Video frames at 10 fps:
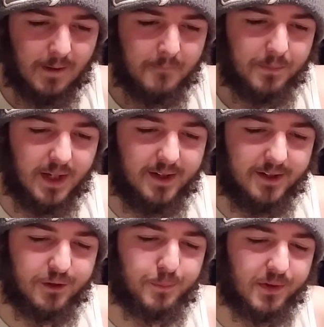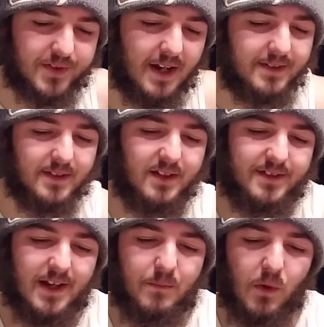that it is precisely the
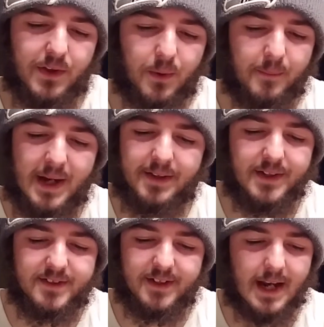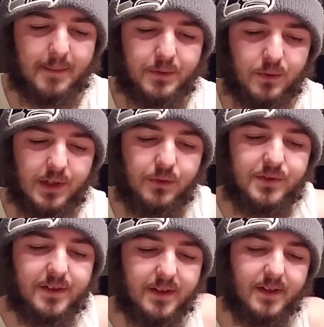same whether a man lends the capital or
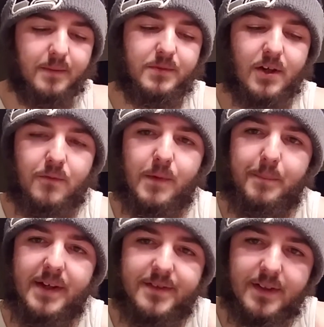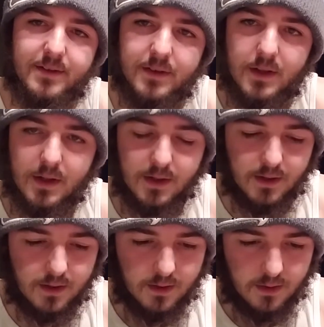uses it himself in business.
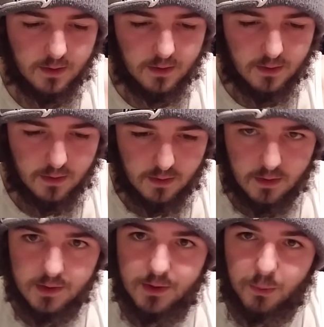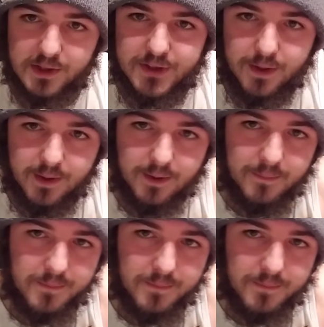The return